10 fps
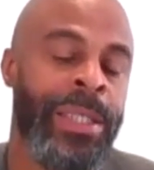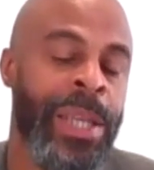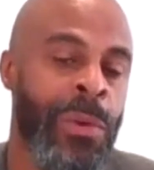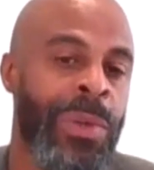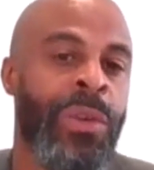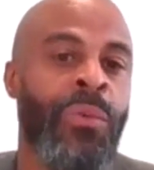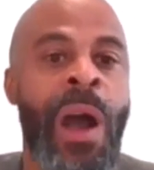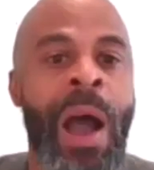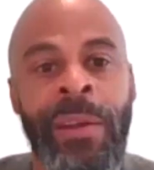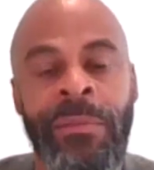continuous
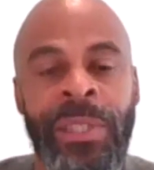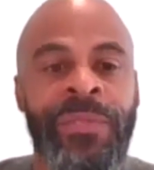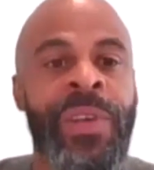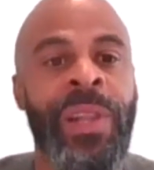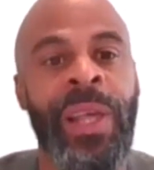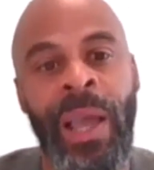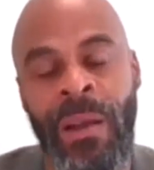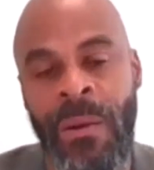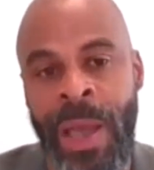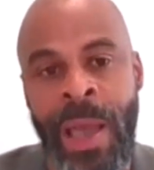grind of just feeling
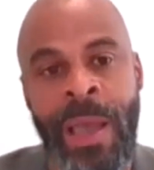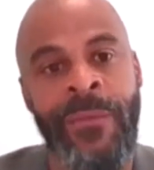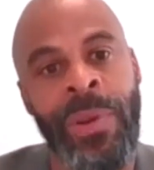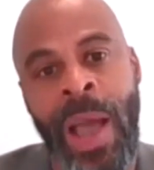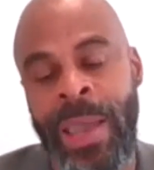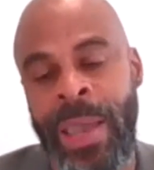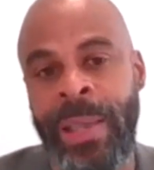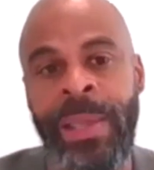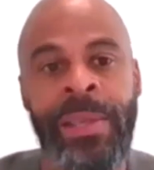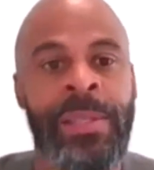like okay if you're not
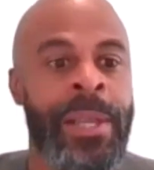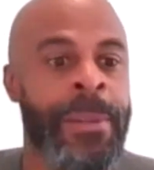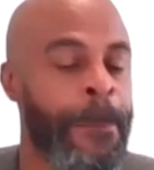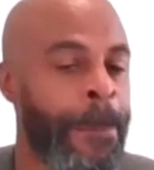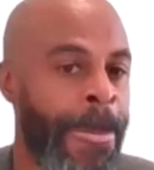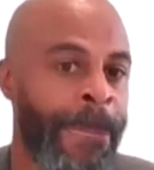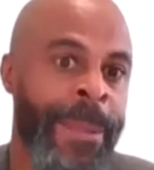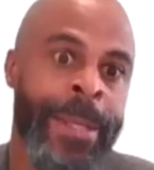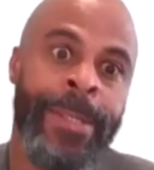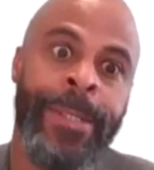getting this then
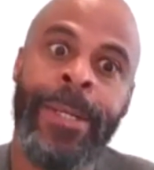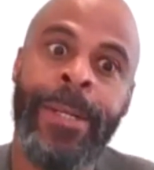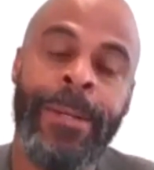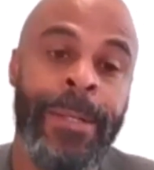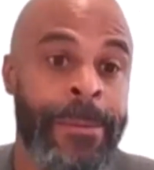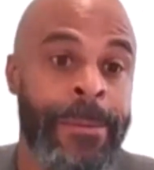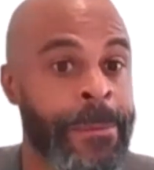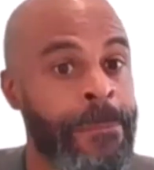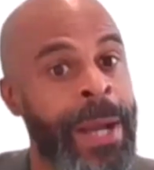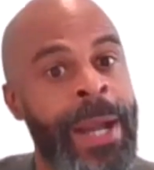you know
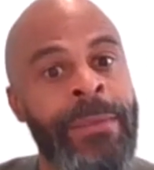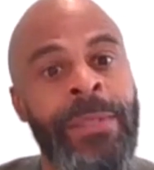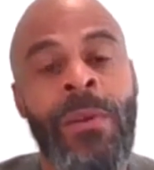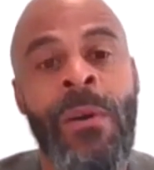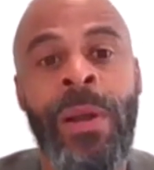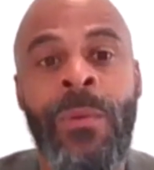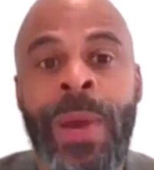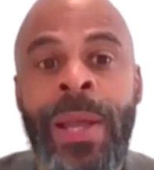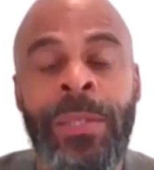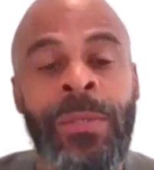might have to call it
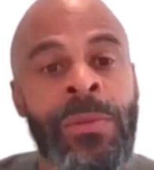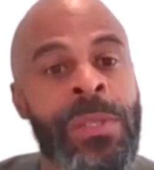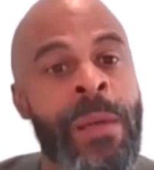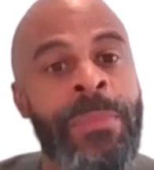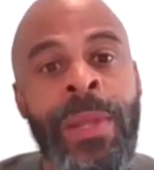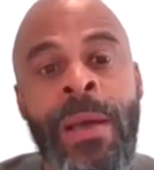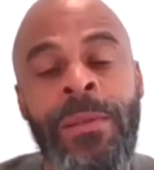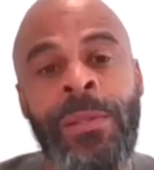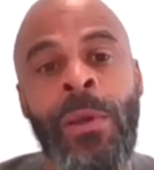quits and do something else.